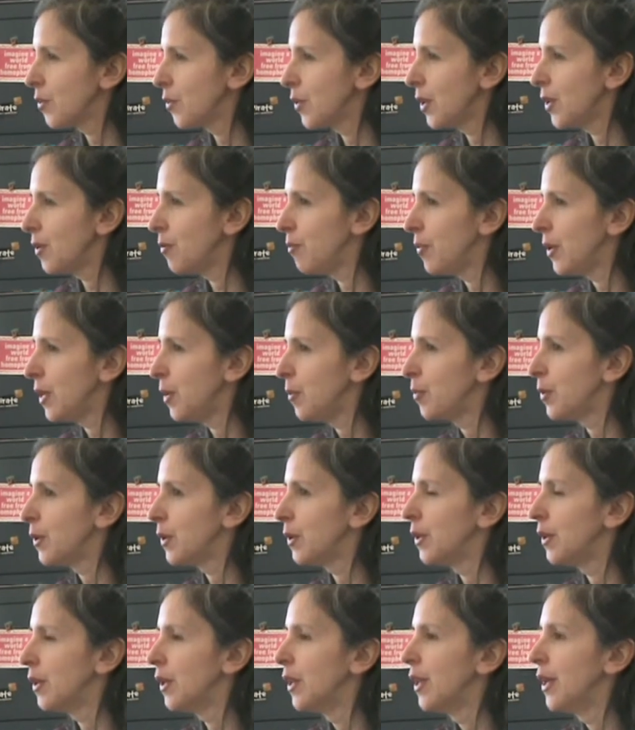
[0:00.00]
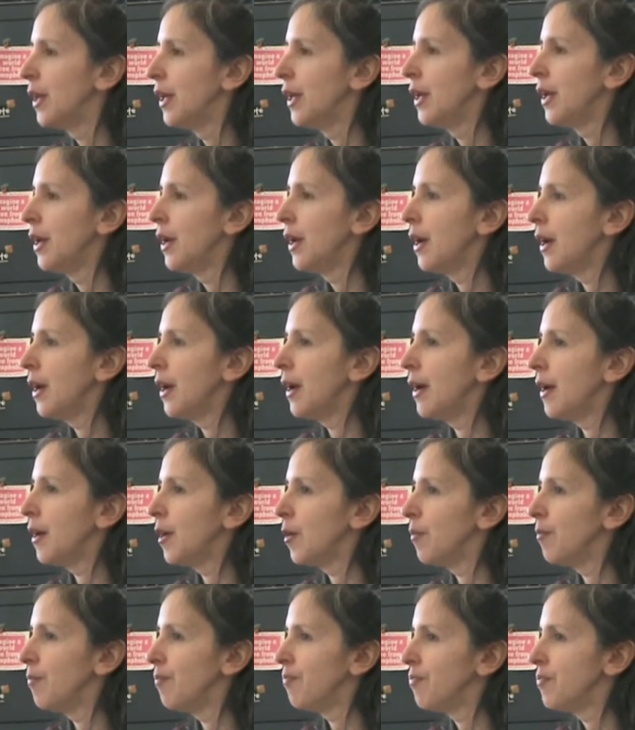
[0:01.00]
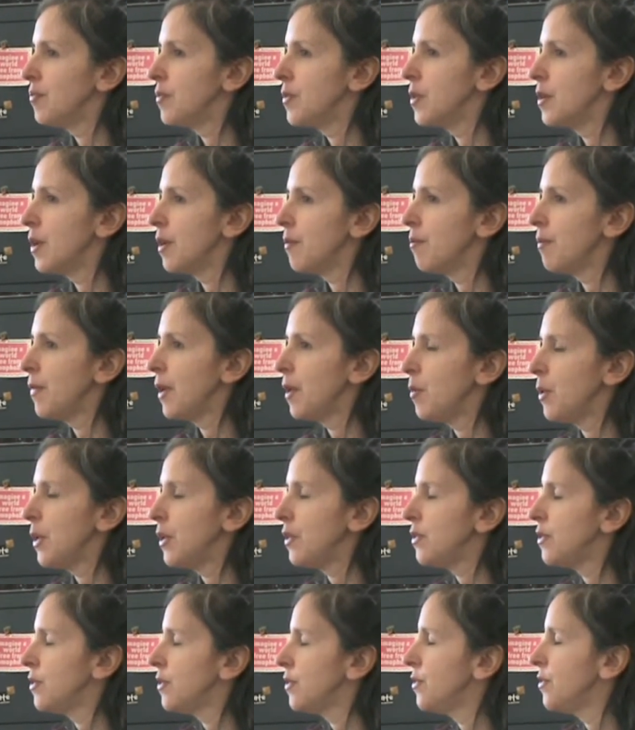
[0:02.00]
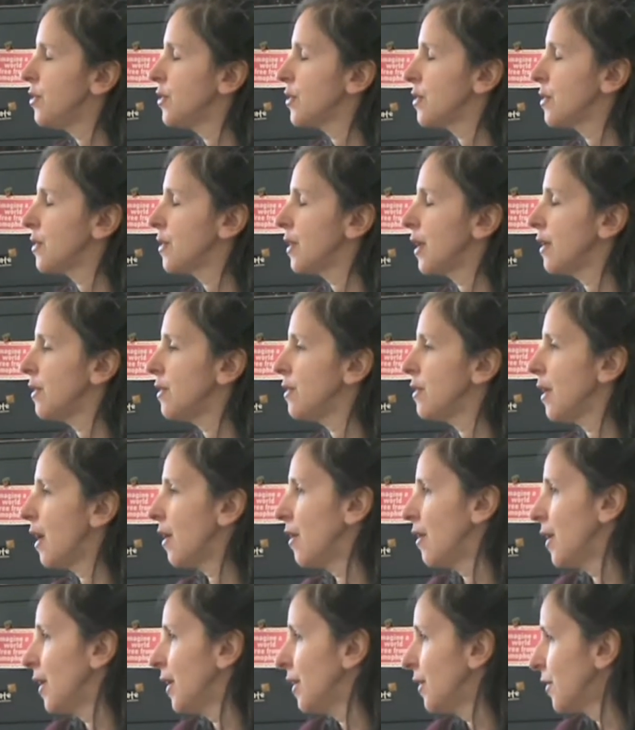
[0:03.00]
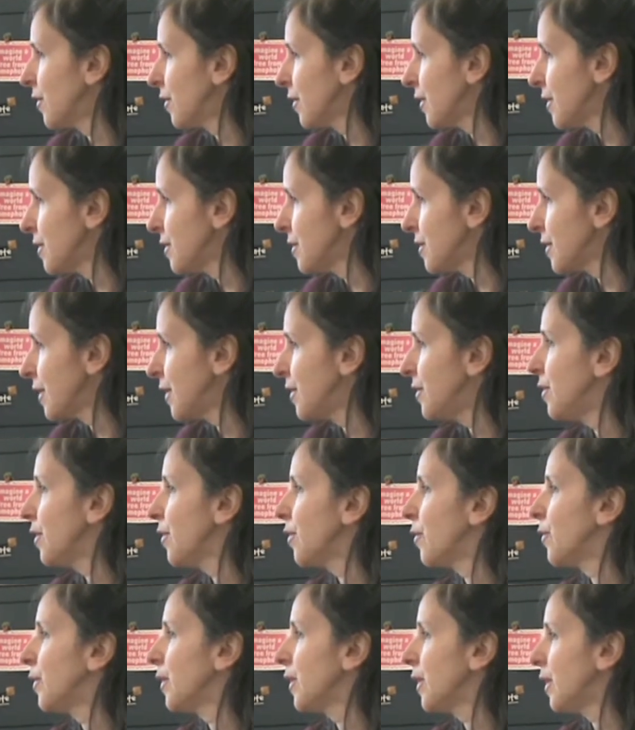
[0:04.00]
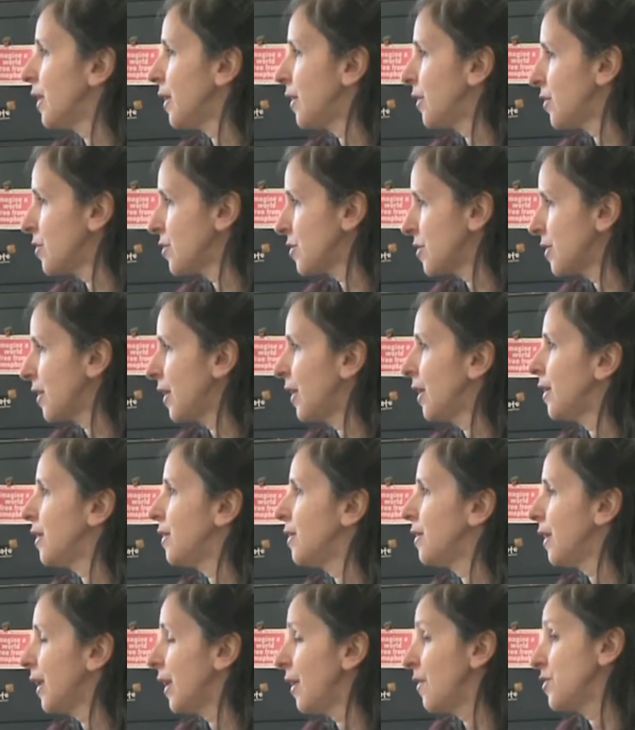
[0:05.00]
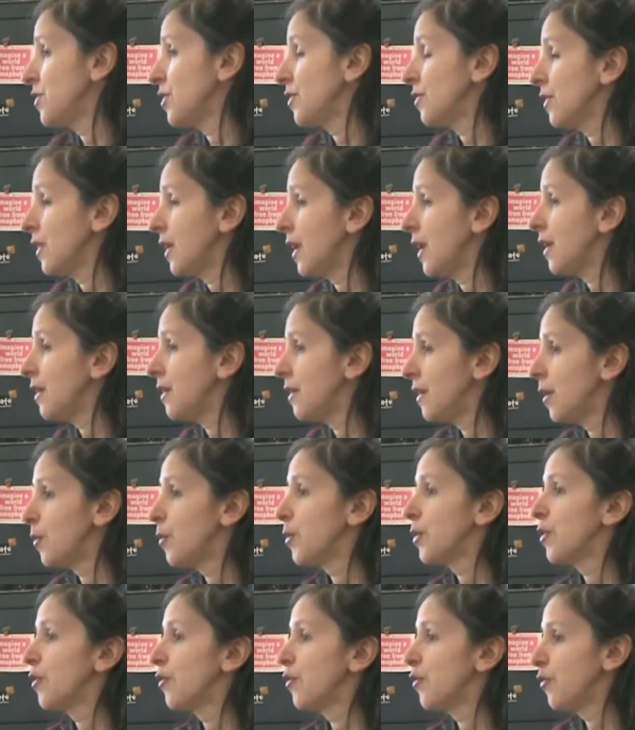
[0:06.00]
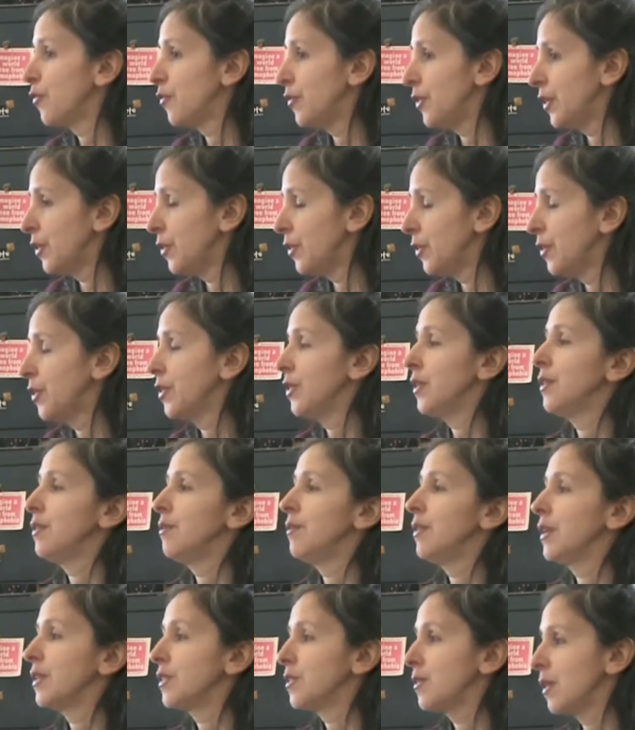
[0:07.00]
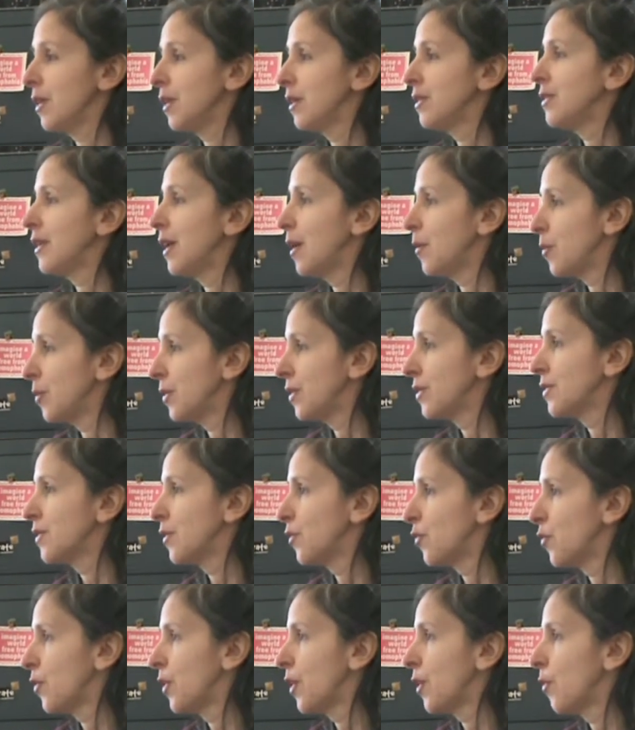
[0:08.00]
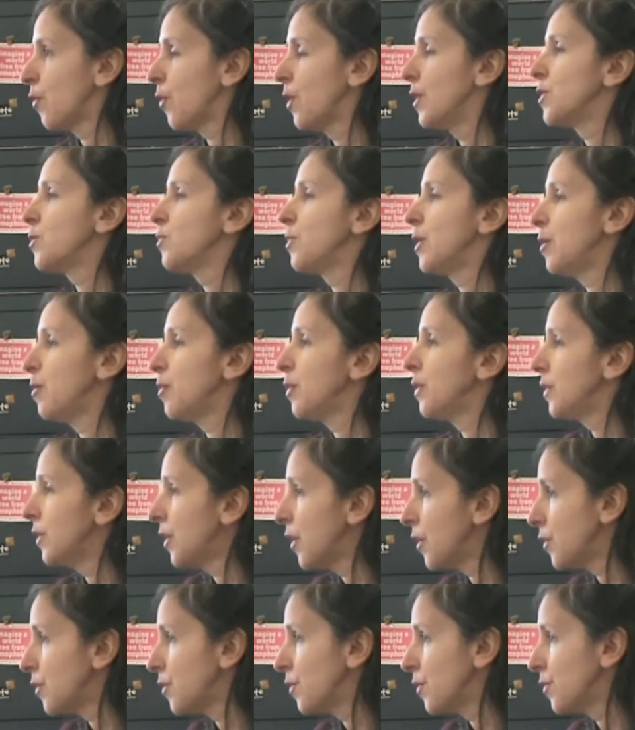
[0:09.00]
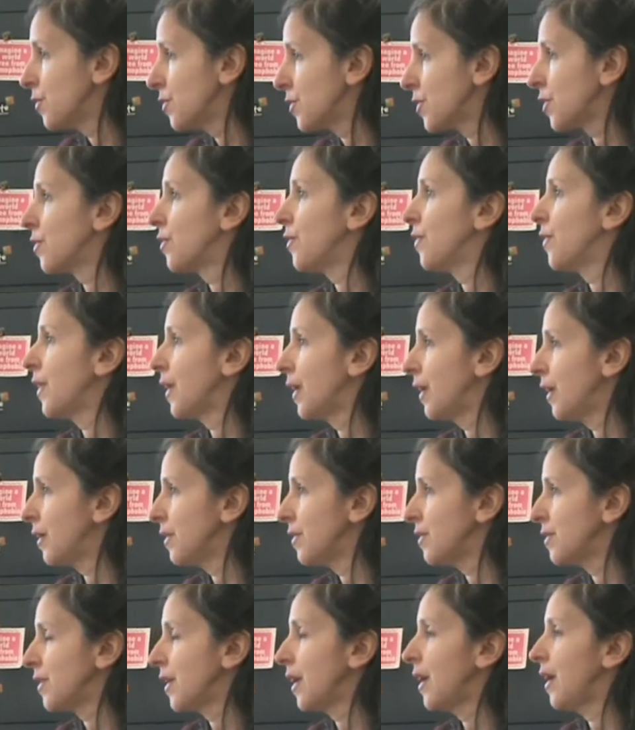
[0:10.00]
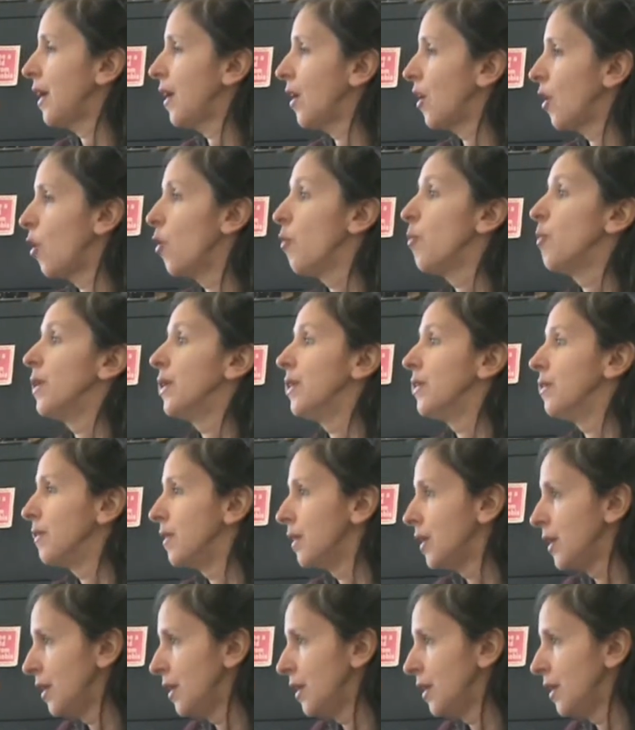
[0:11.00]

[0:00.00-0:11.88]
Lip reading: when people maybe just are ignorant and don't really understand. And I've certainly had a number of good examples of where once people know certain things, they are open